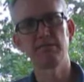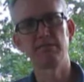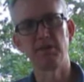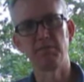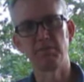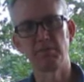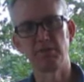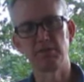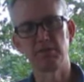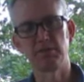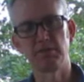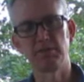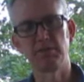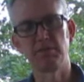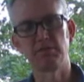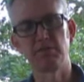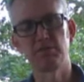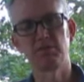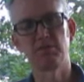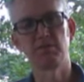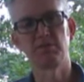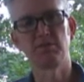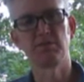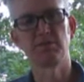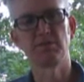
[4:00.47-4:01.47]
I mentioned
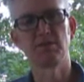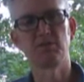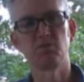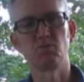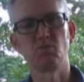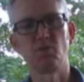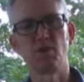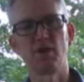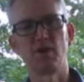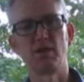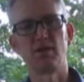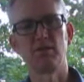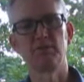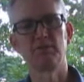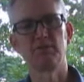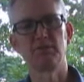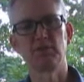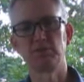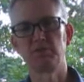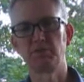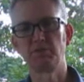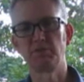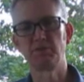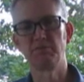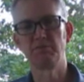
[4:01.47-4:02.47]
this as well,
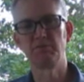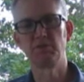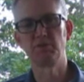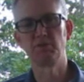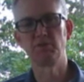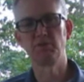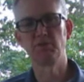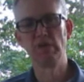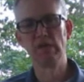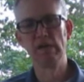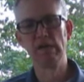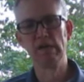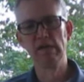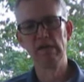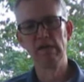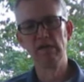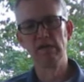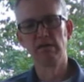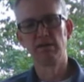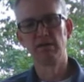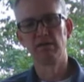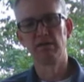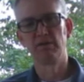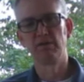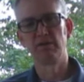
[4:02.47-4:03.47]
just to review.
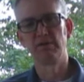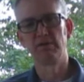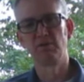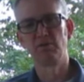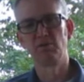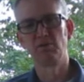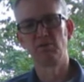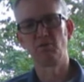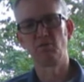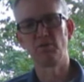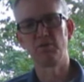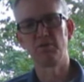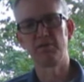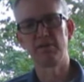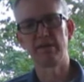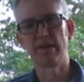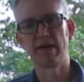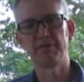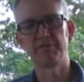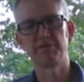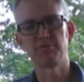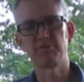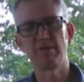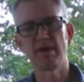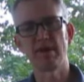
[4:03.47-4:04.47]
Uh, with the
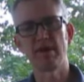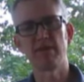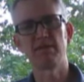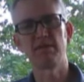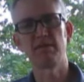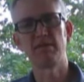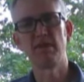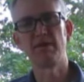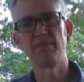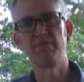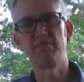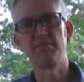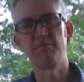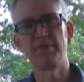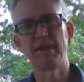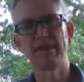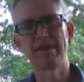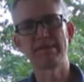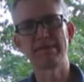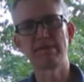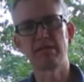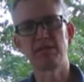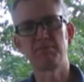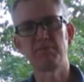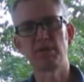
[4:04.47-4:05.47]
aftermath of the
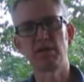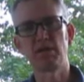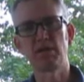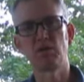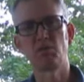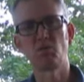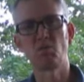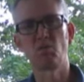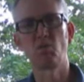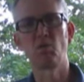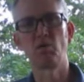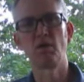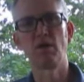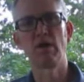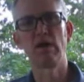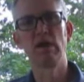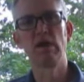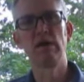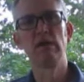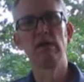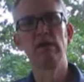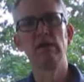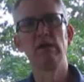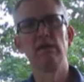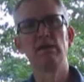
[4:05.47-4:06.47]
Mexican American War
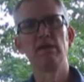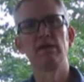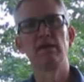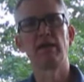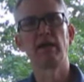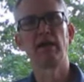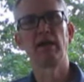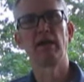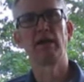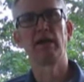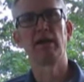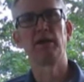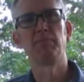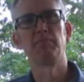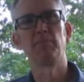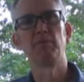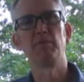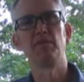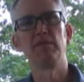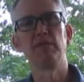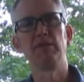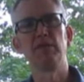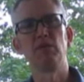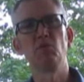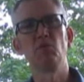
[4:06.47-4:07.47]
came the